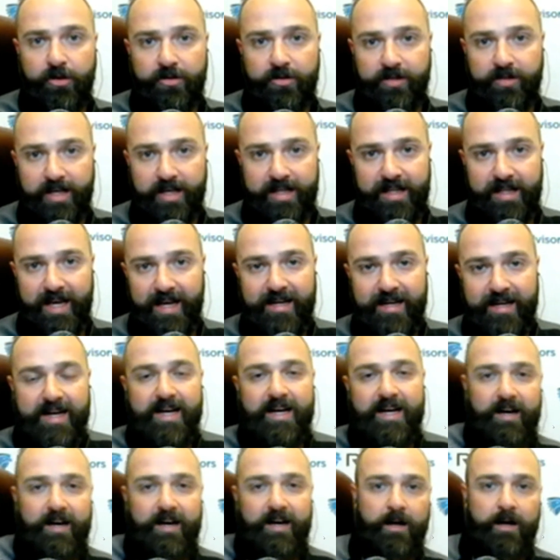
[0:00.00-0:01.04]
you to take that
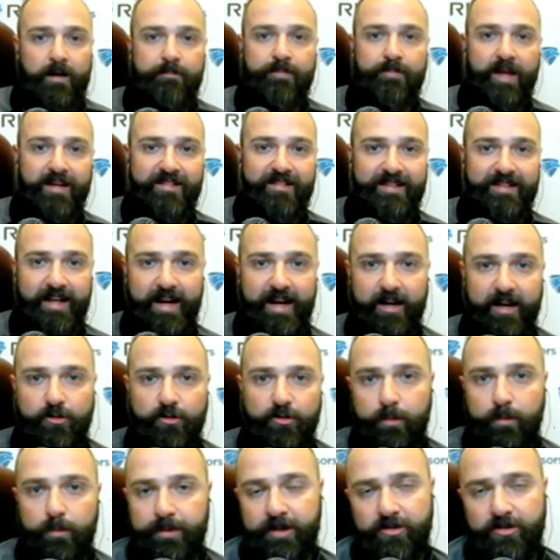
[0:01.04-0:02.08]
as that
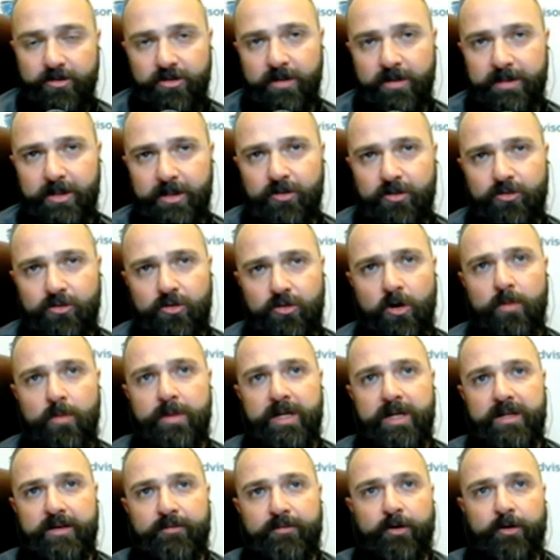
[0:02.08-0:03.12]
actual pension? I mean, there's so
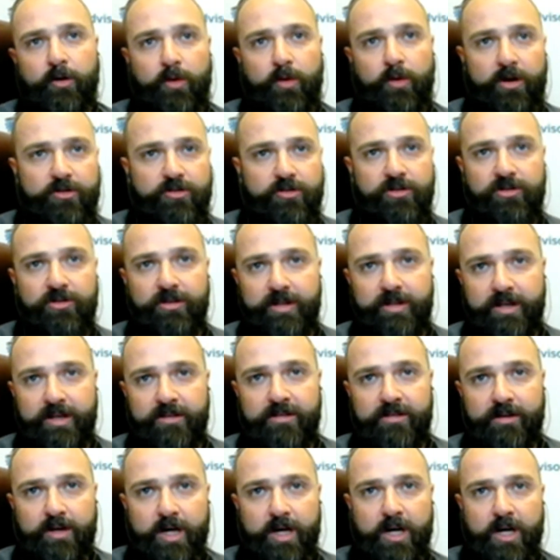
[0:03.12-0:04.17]
many different questions and
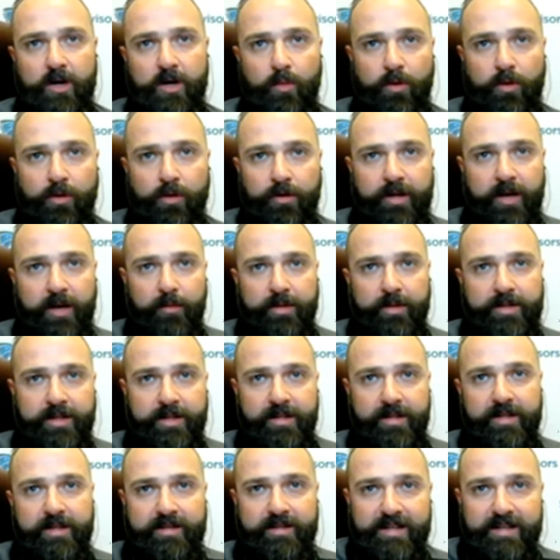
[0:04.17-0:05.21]
things that we look at
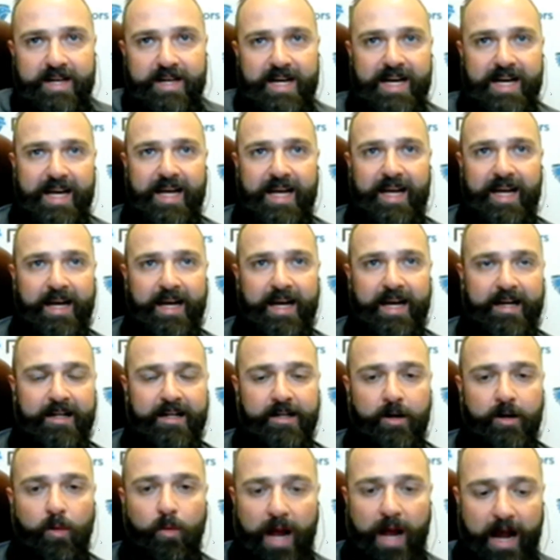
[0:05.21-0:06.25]
within these.
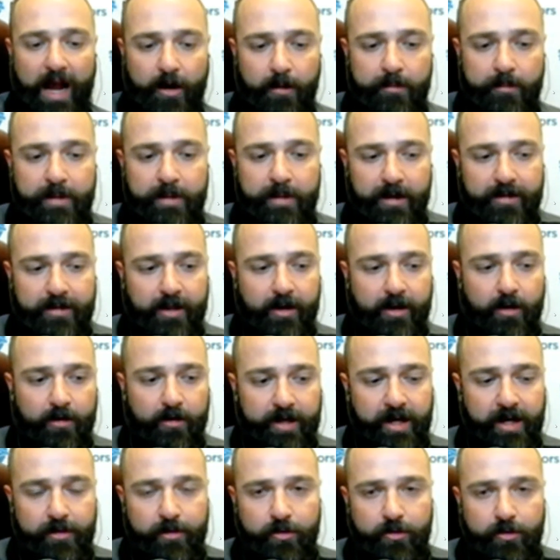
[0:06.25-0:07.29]
And, you know, how to marry that all
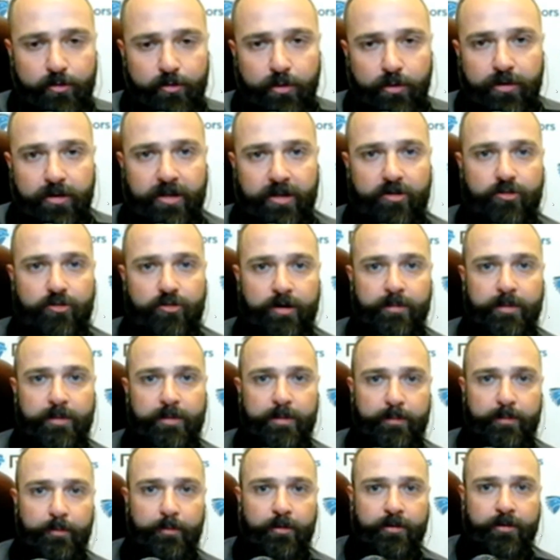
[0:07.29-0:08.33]
together is really extremely
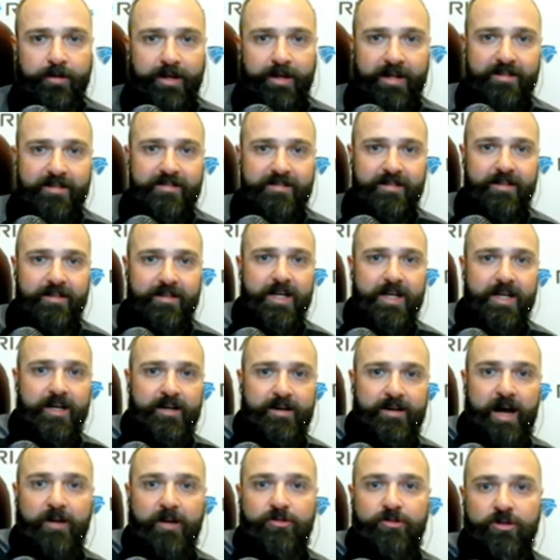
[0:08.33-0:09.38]
important, Lance, and
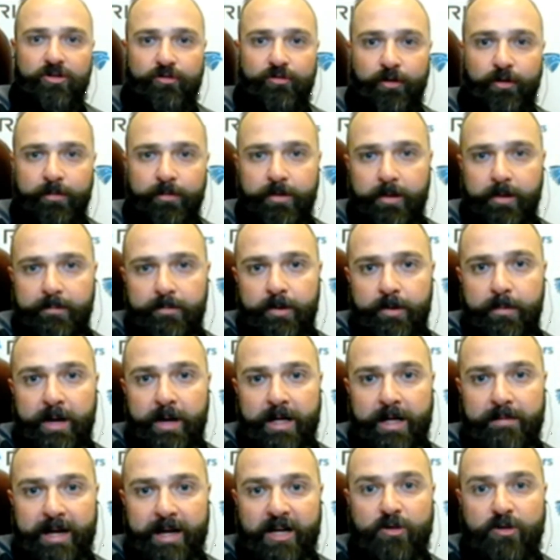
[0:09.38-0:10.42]
not just from the
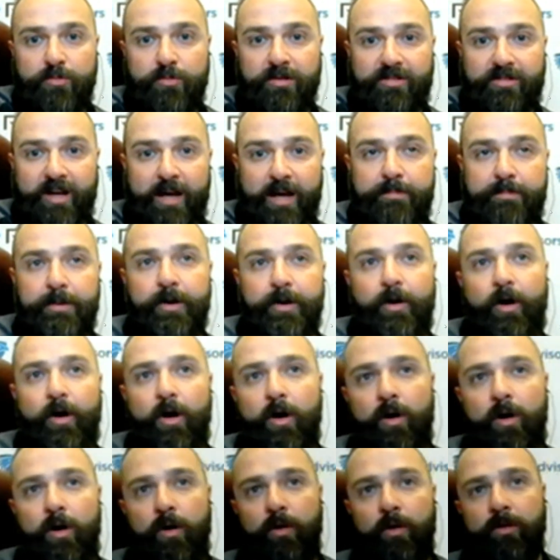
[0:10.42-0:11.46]
money management side, but
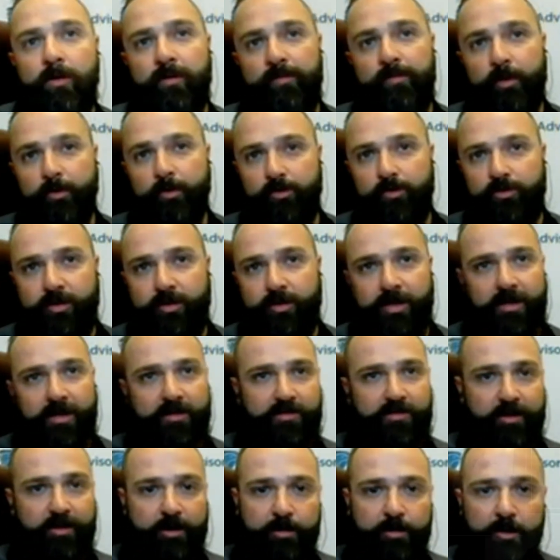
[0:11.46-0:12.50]
all of those
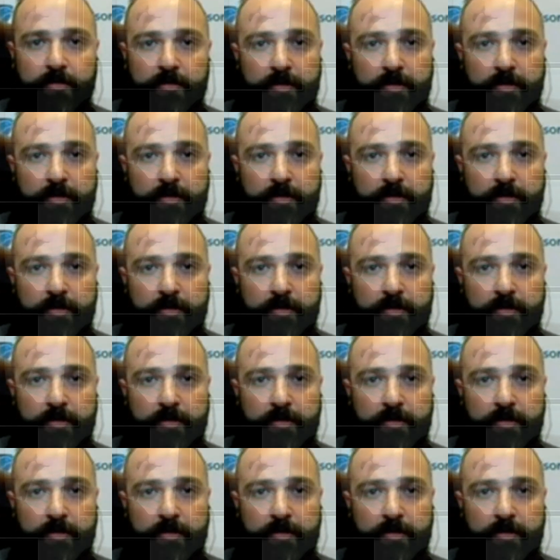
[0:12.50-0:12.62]
things that are